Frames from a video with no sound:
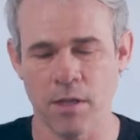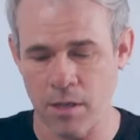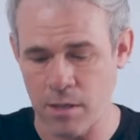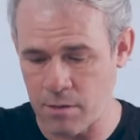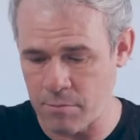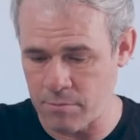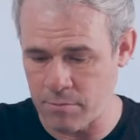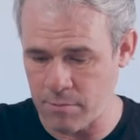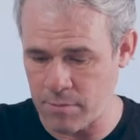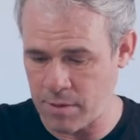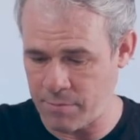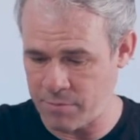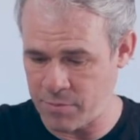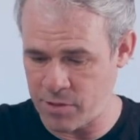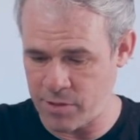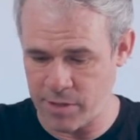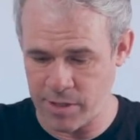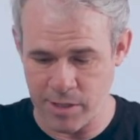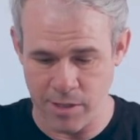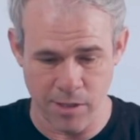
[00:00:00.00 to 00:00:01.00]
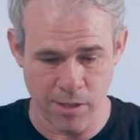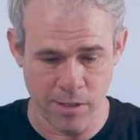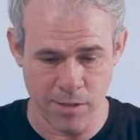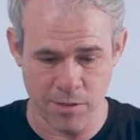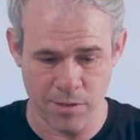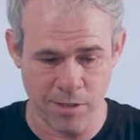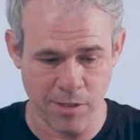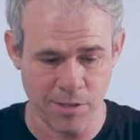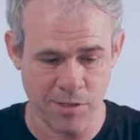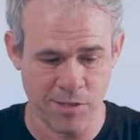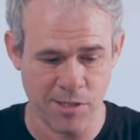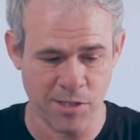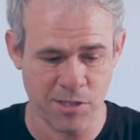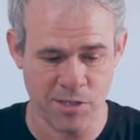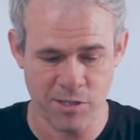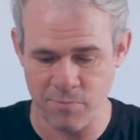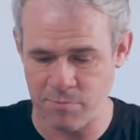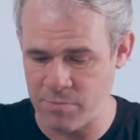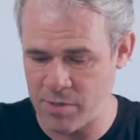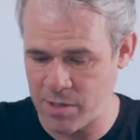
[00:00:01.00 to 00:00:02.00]
Um, I'm turning it on. It's got the six
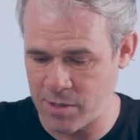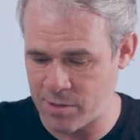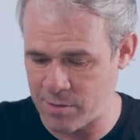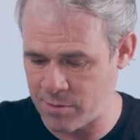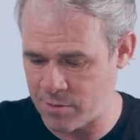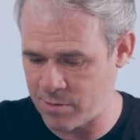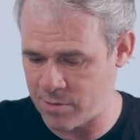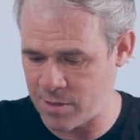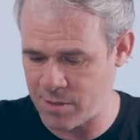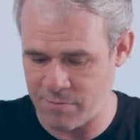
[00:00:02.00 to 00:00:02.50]
speakers.